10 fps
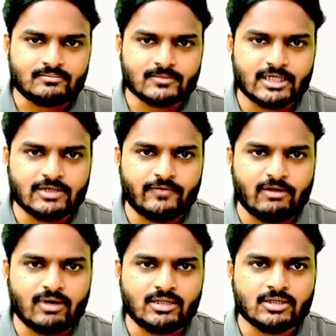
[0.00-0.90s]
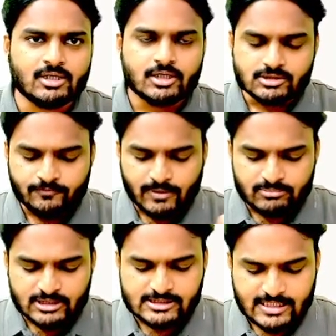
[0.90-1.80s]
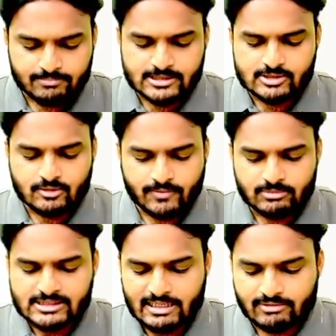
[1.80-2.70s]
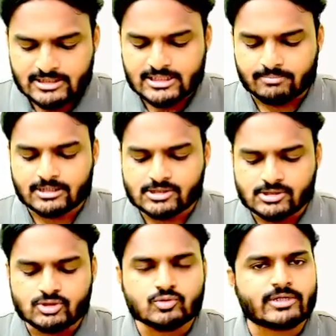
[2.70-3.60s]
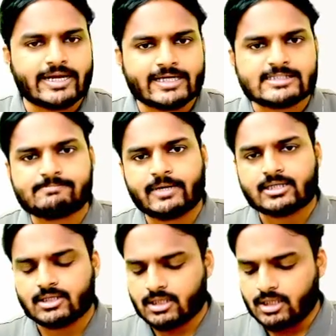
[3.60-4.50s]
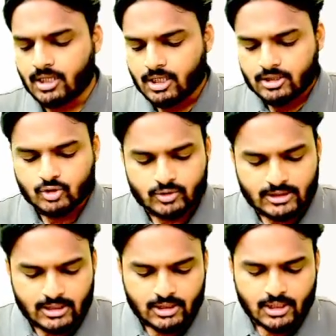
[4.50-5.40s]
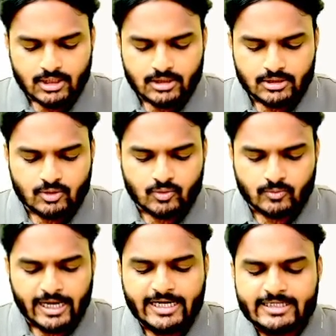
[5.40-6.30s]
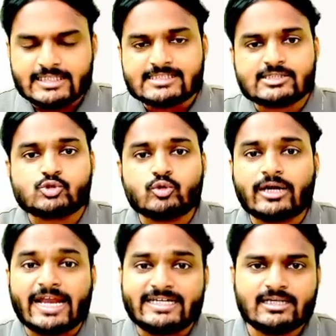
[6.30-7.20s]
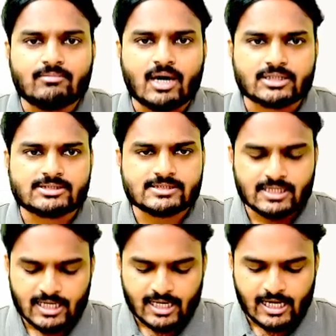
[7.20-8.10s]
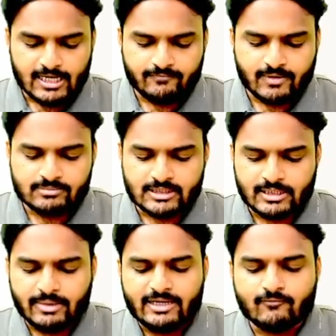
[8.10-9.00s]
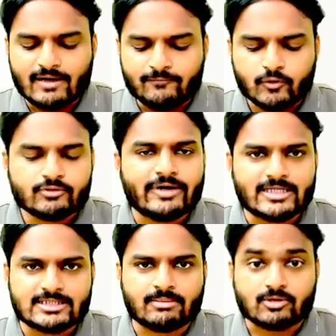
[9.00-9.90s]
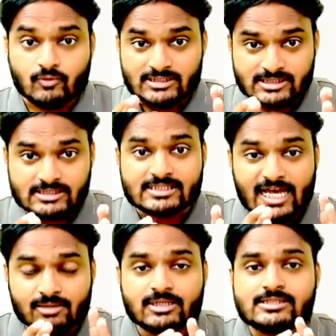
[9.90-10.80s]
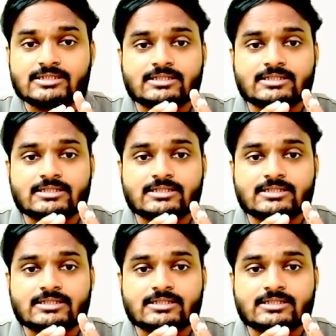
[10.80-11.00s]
Everyone, so from these chapters, from these 11 chapters, you can expect a total 86 to 90 marks. And from the remaining 1/4 weightage chapter, once time is,